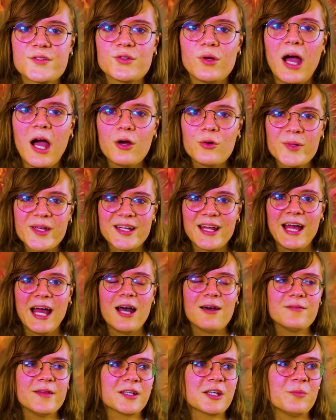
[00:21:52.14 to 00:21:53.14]
so how are we gonna
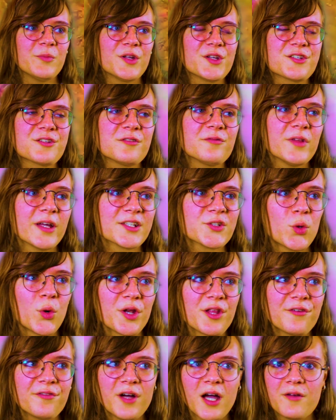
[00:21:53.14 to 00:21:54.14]
have like a bunch of like
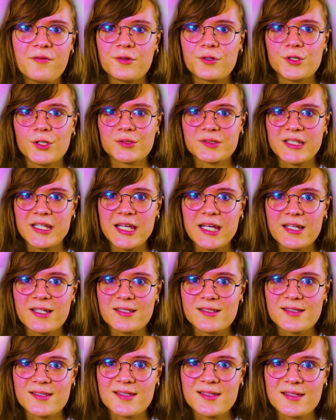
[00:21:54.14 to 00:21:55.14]
25 year old
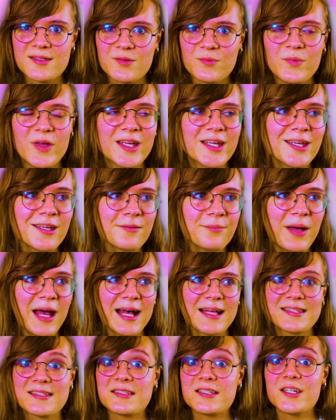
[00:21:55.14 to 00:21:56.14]
kids making
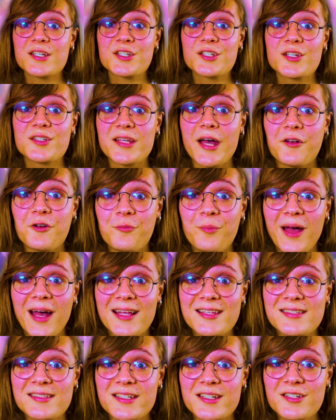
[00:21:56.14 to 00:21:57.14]
pastiches out of
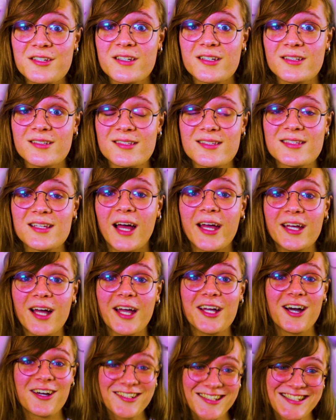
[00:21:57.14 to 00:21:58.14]
pastiches? I,
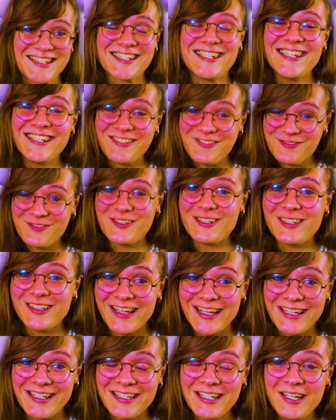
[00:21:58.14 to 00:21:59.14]
I honestly feel
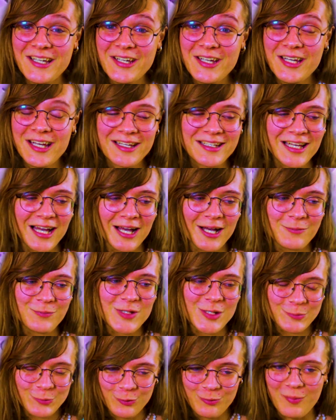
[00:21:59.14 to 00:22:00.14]
like uh,
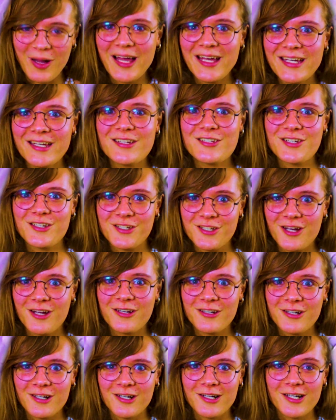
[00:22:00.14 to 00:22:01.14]
people my age and
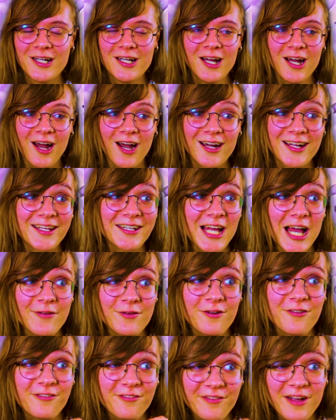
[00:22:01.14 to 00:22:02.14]
younger are gonna
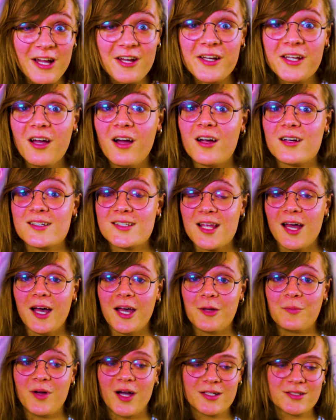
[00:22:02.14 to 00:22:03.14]
have a very hard time